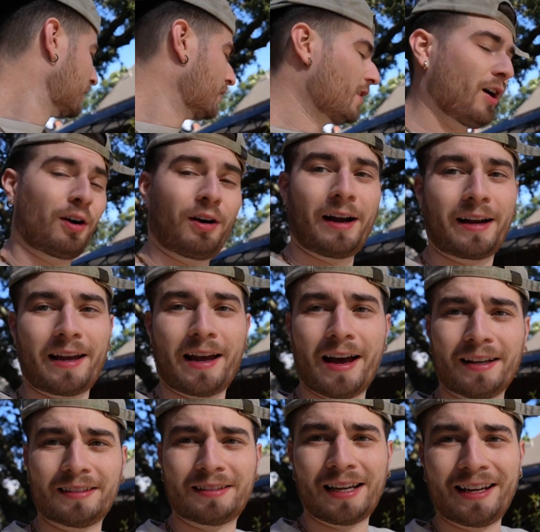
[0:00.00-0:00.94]
All right,
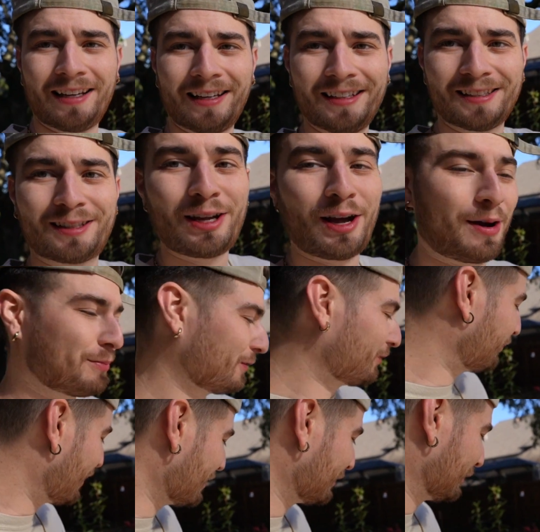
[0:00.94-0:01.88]
guys, it is time to
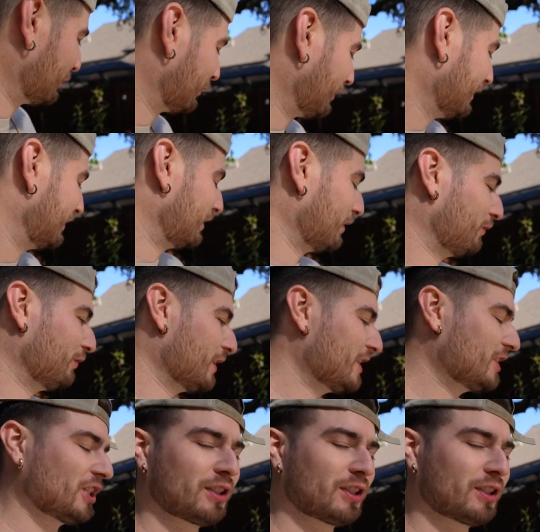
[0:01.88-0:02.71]
finally release the fish.